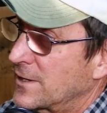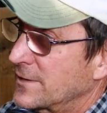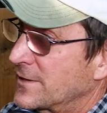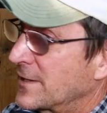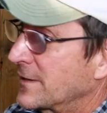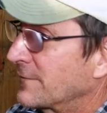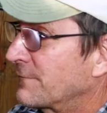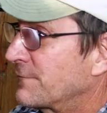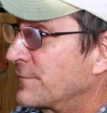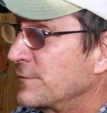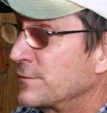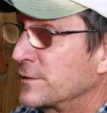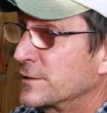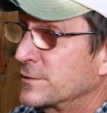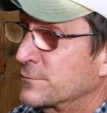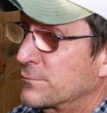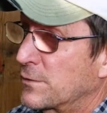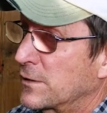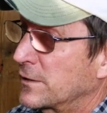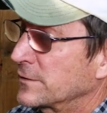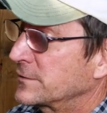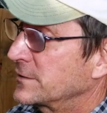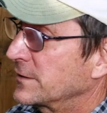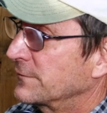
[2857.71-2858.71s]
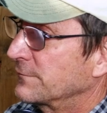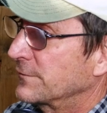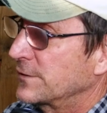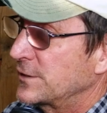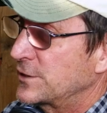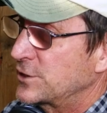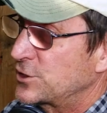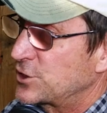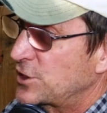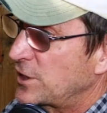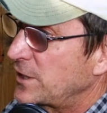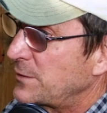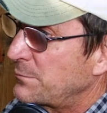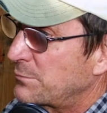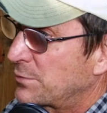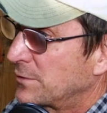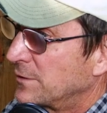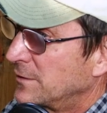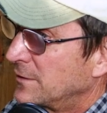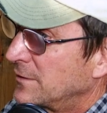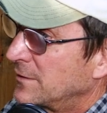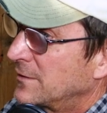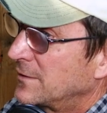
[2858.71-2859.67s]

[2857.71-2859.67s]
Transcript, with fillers: I think food is relatively cheap.